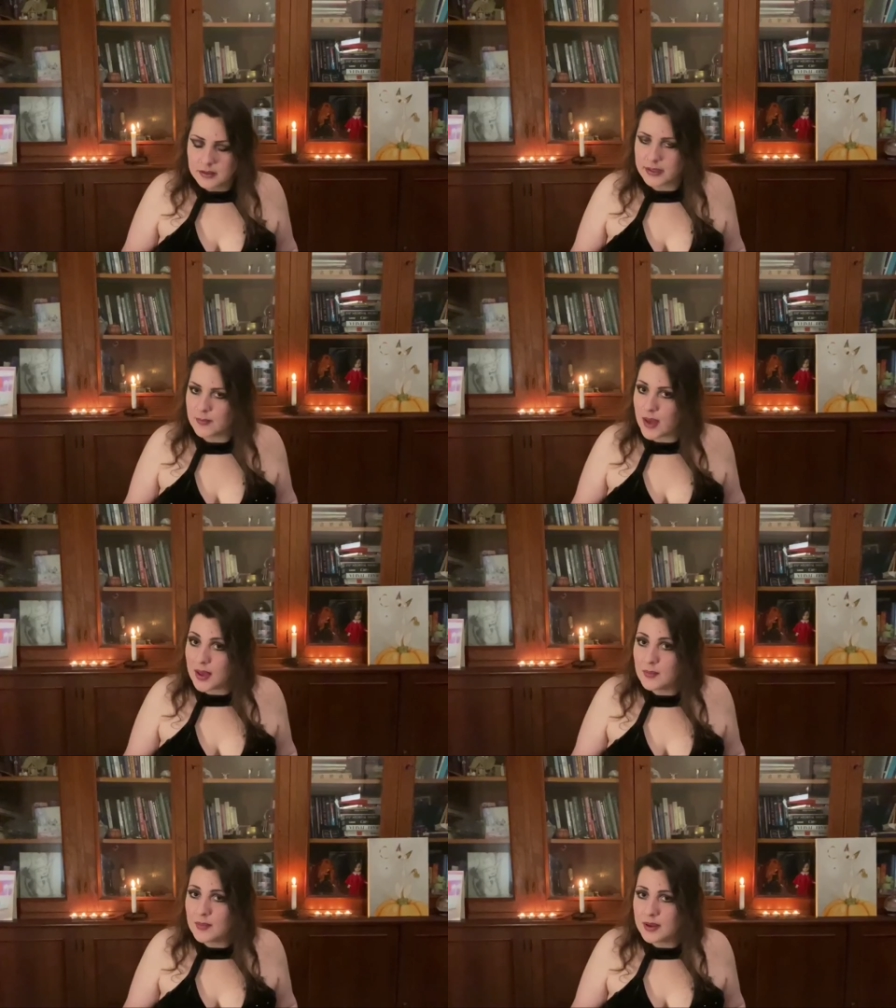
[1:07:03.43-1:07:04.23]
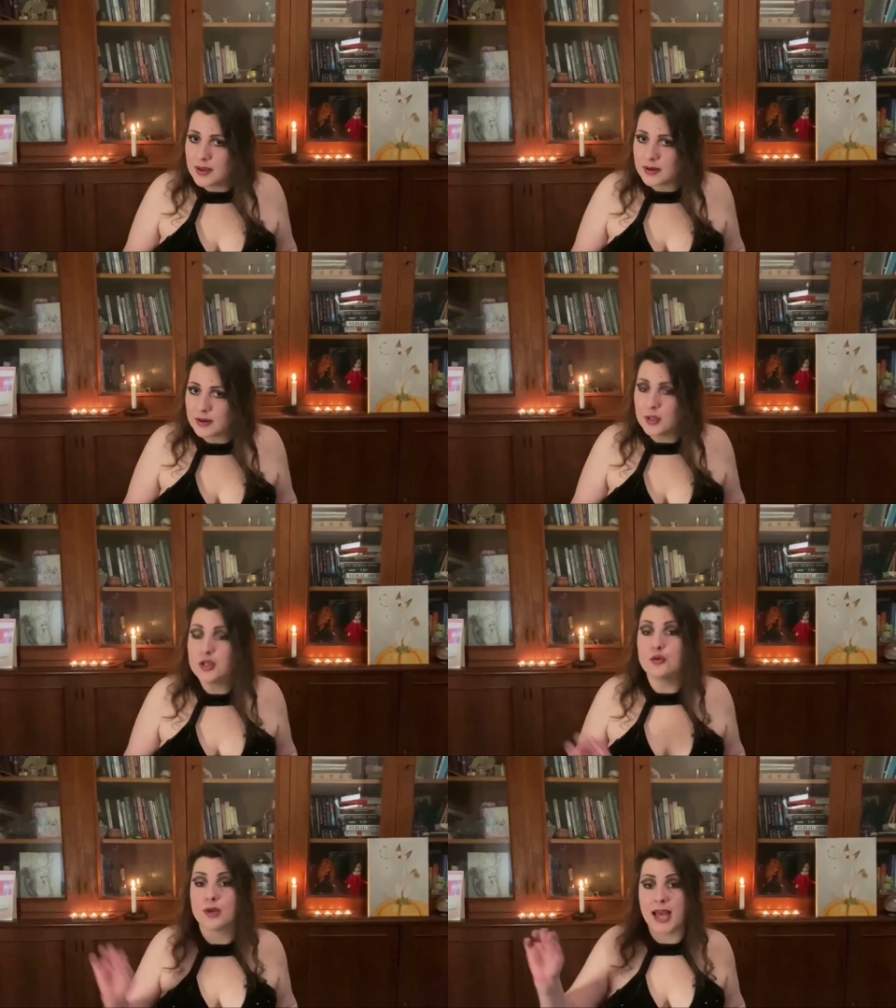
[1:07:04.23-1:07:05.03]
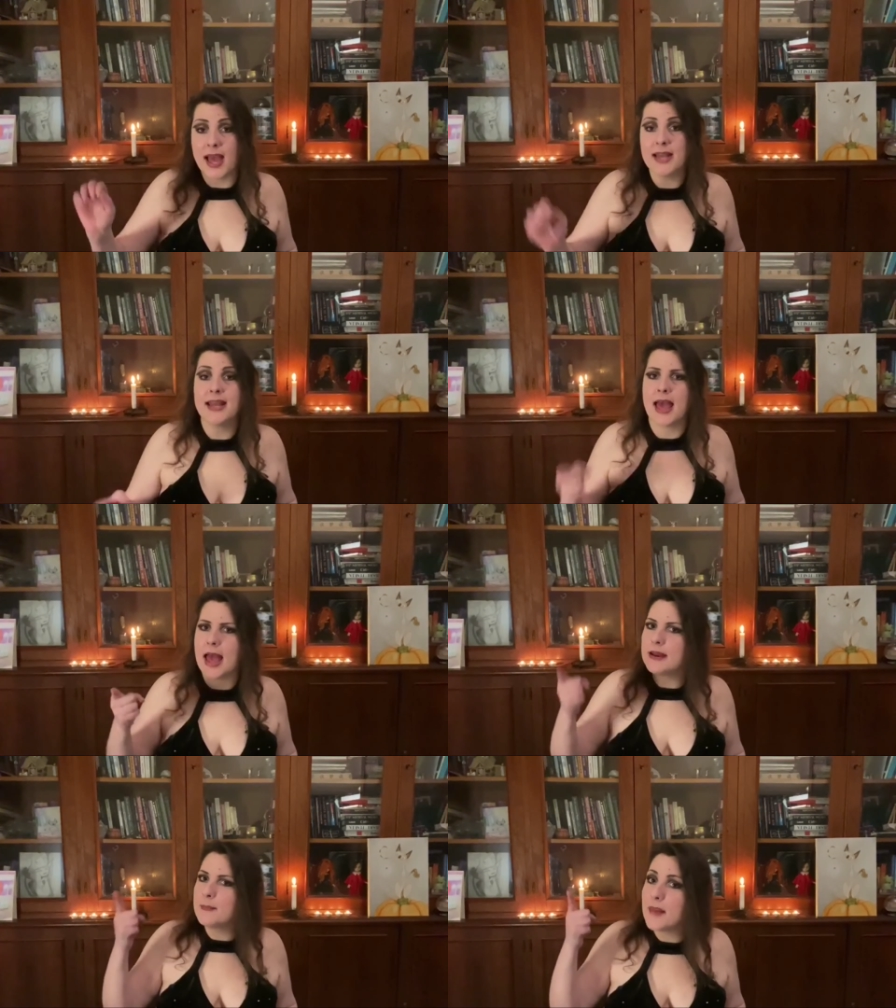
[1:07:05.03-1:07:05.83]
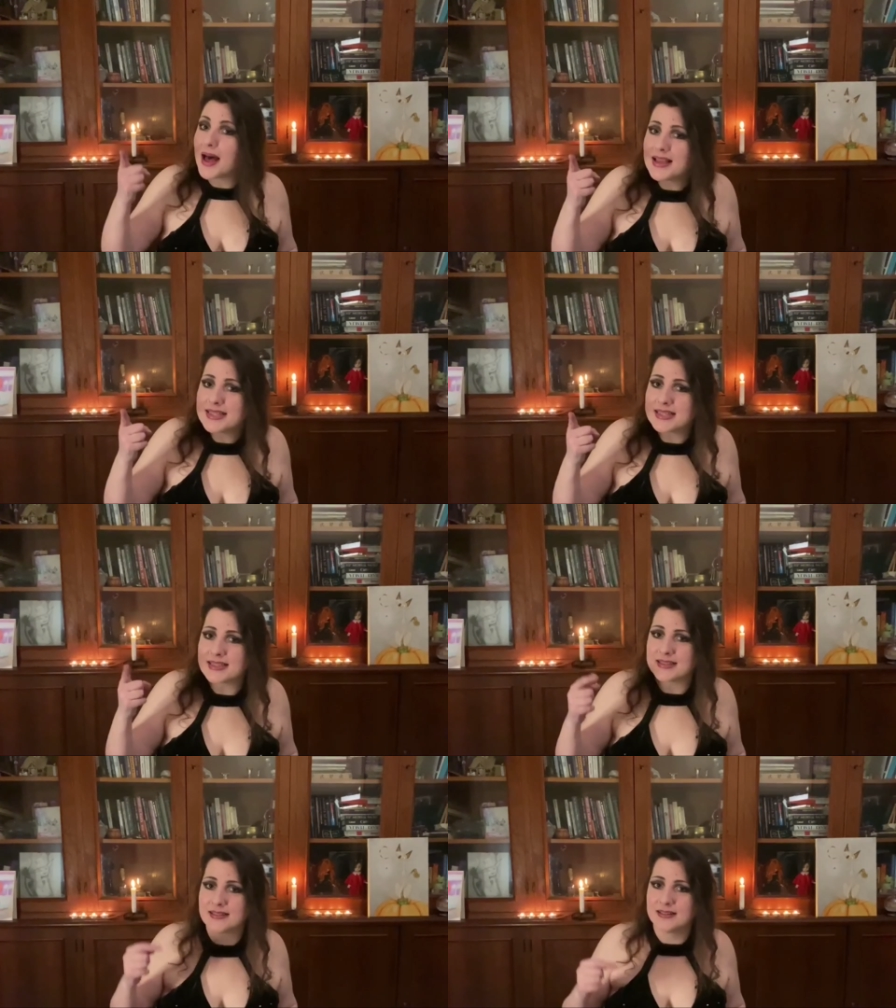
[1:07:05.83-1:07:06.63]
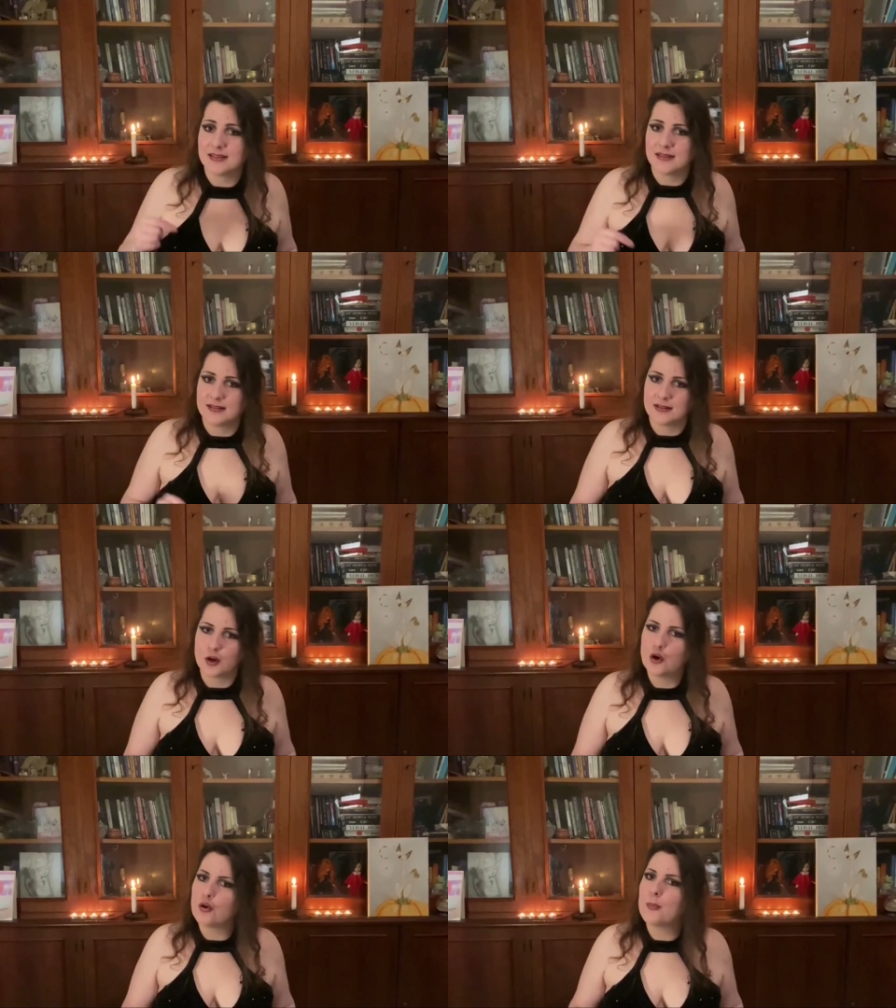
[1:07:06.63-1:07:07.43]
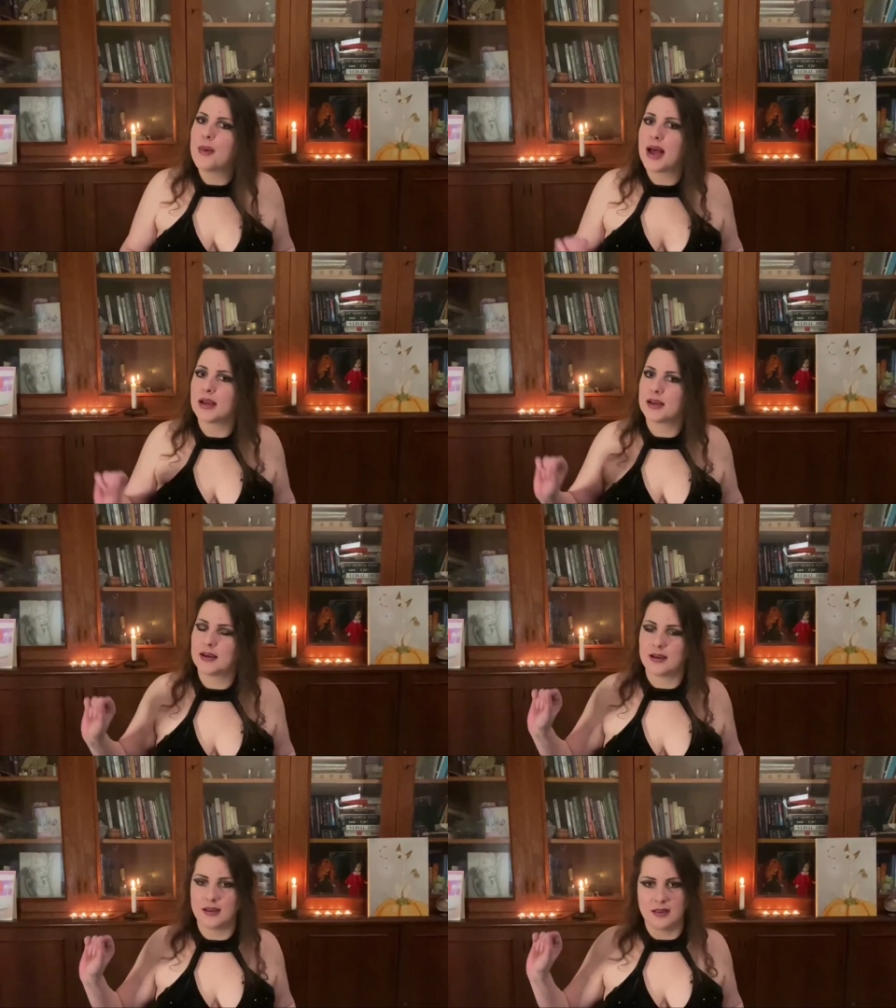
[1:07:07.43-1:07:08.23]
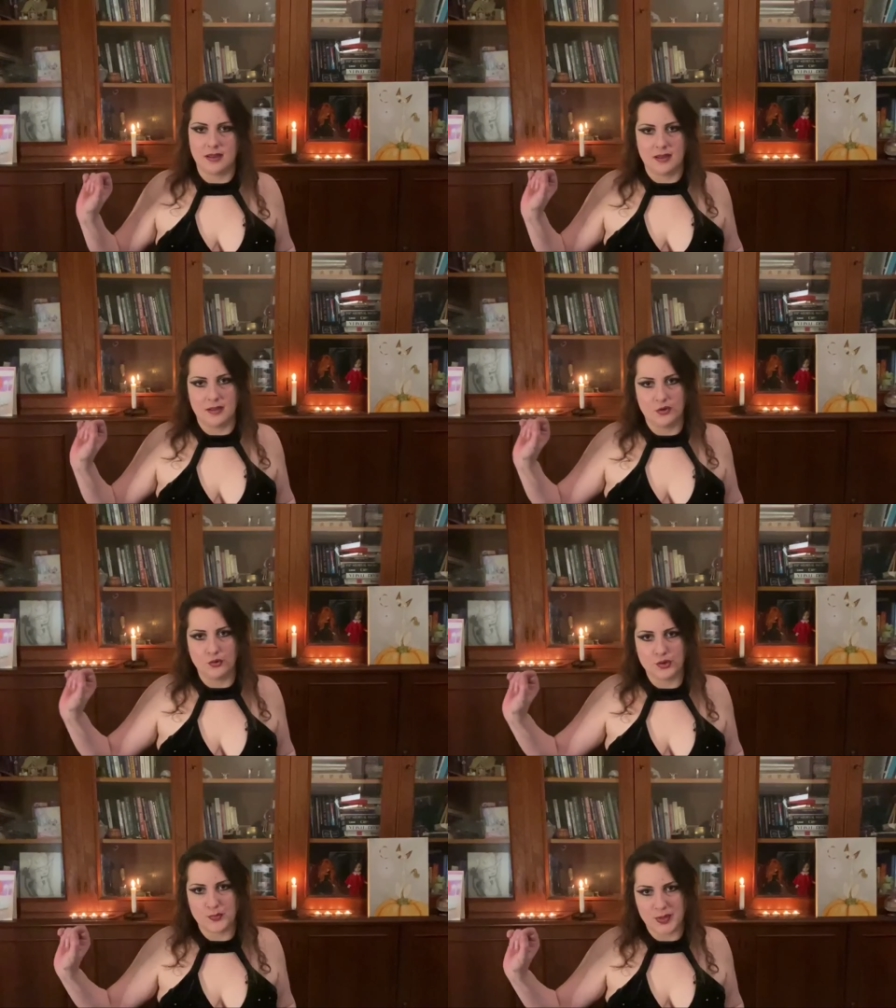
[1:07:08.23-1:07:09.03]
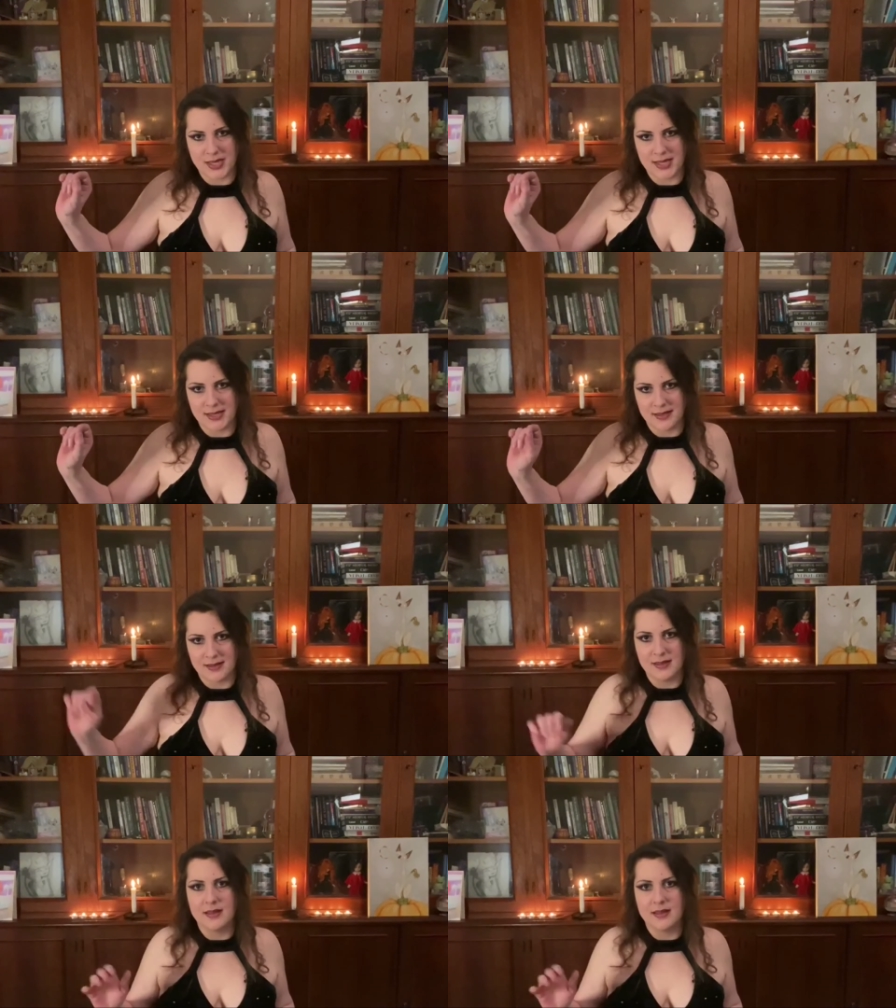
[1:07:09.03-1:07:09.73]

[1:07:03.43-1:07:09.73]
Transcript: remember, you can and must go back to spring.